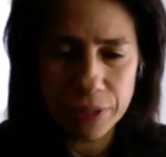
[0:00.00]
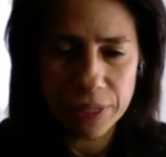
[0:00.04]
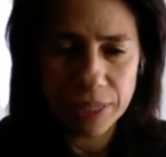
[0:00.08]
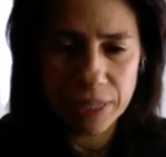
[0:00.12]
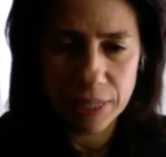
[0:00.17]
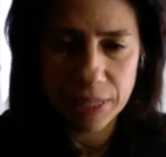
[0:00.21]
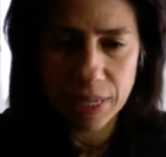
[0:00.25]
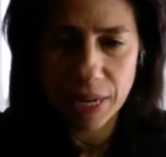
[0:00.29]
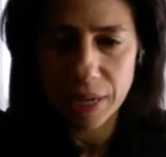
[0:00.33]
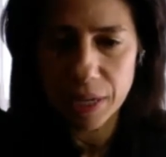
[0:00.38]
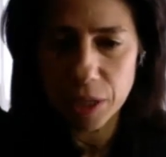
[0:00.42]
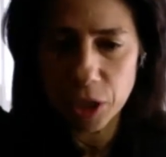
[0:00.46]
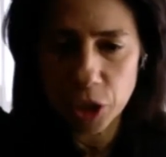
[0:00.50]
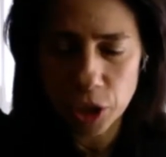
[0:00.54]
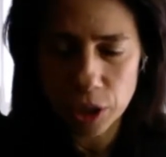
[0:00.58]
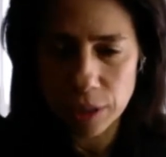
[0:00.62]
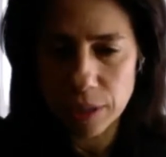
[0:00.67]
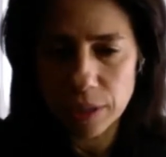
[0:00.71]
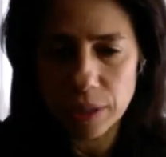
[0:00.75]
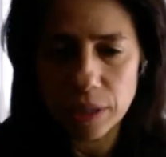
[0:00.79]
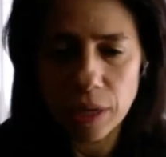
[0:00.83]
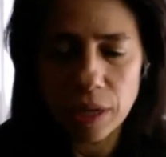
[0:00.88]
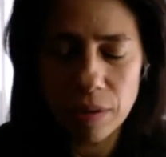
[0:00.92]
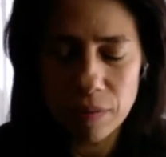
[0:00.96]

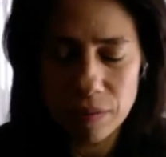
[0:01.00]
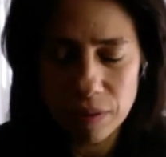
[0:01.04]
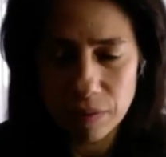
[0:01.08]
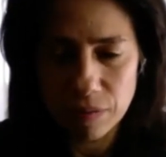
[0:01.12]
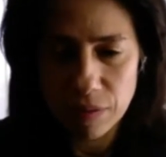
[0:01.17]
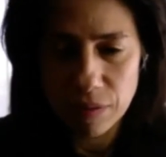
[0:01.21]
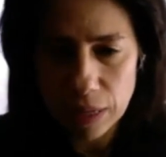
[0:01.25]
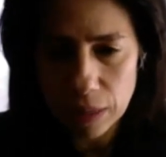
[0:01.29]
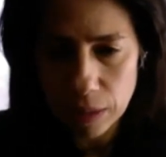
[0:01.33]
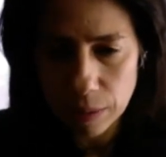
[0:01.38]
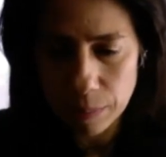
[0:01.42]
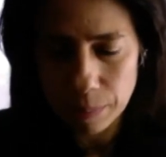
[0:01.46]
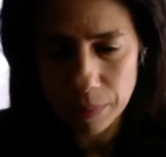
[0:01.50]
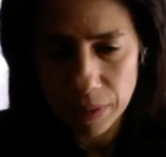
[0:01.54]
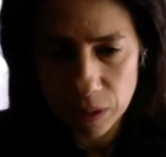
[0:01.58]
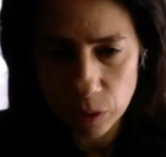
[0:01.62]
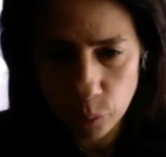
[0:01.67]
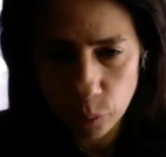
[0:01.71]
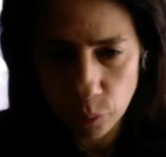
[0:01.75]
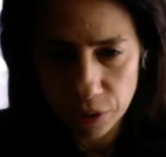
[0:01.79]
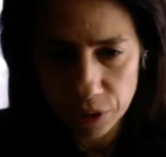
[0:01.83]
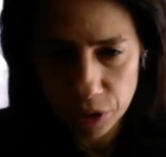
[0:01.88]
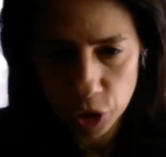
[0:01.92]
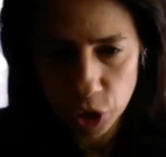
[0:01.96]
stages of development
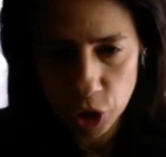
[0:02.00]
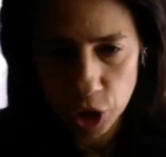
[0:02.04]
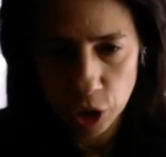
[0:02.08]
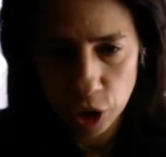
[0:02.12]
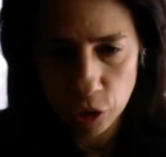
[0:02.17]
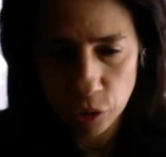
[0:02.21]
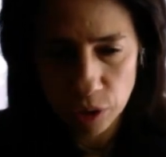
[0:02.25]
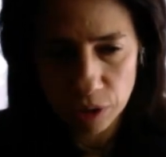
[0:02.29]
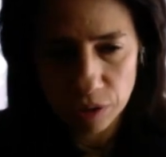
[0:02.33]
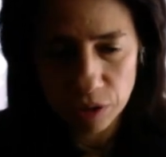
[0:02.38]
with children.